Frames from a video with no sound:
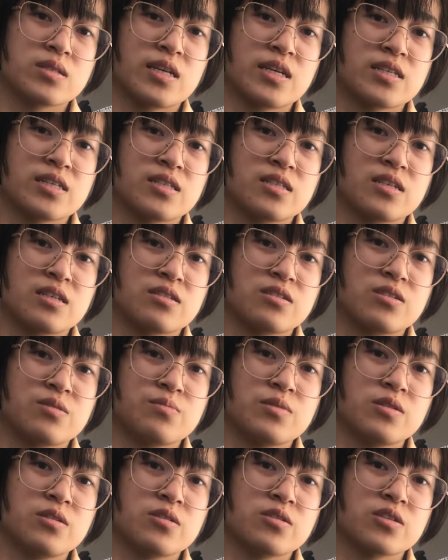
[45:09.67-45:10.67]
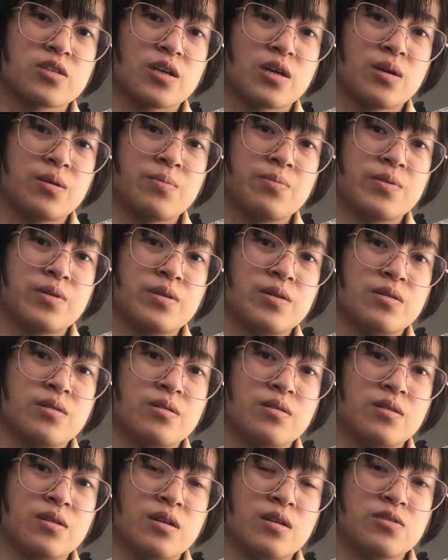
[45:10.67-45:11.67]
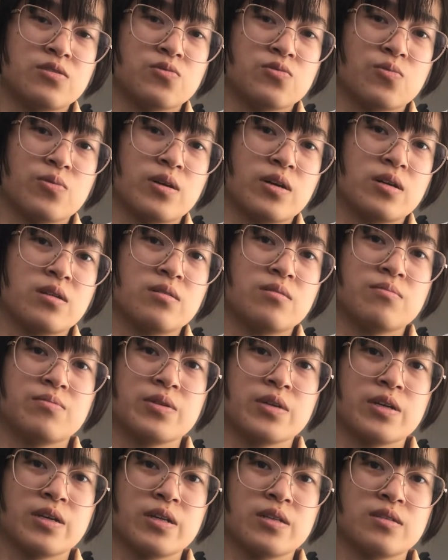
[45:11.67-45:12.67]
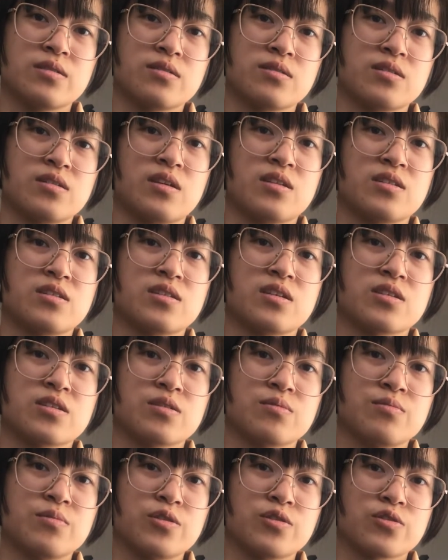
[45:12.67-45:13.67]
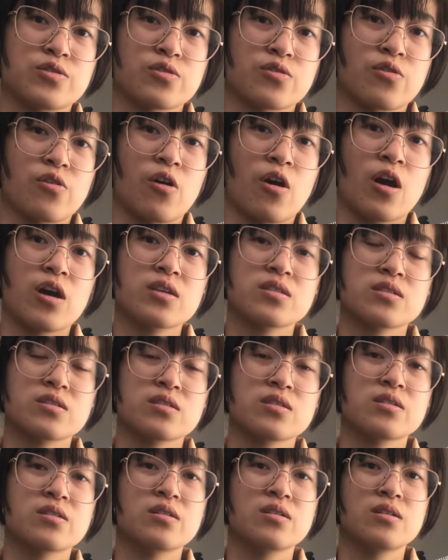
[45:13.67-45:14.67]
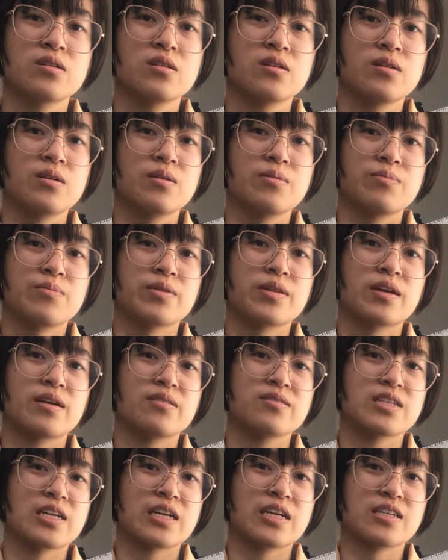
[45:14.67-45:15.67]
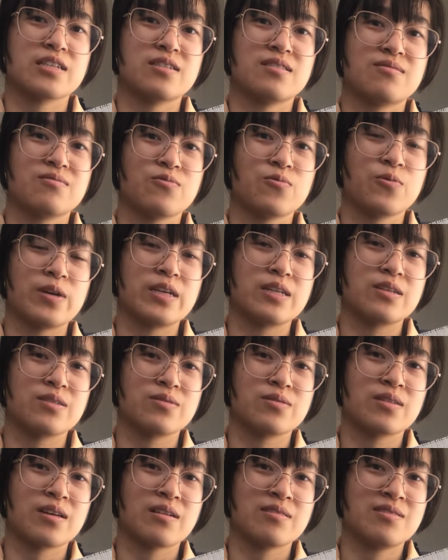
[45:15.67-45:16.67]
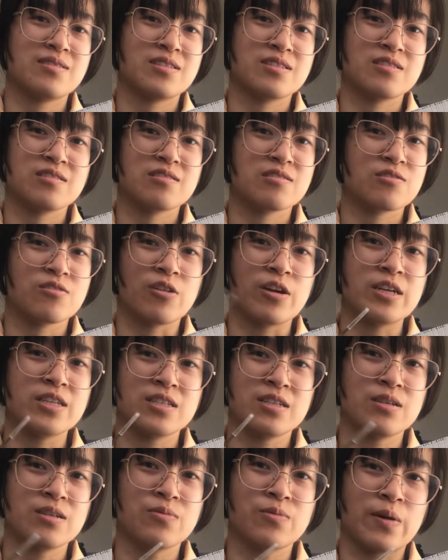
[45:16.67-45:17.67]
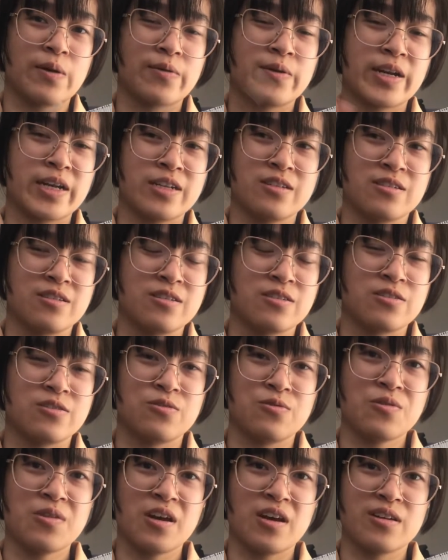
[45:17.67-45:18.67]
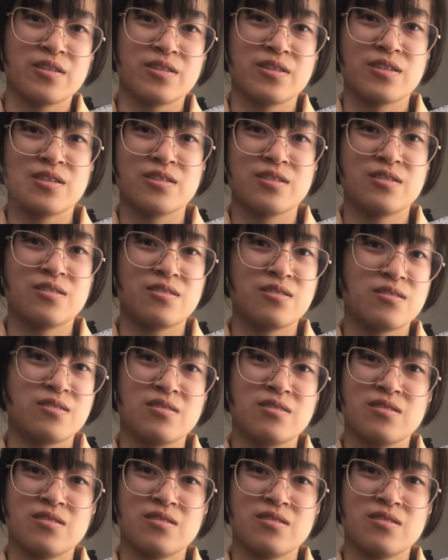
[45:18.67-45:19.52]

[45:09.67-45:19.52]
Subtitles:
centimeters up as well, because it's 10 centimeters across. Then I was like, wait, that's crazy. Why would I do that? That's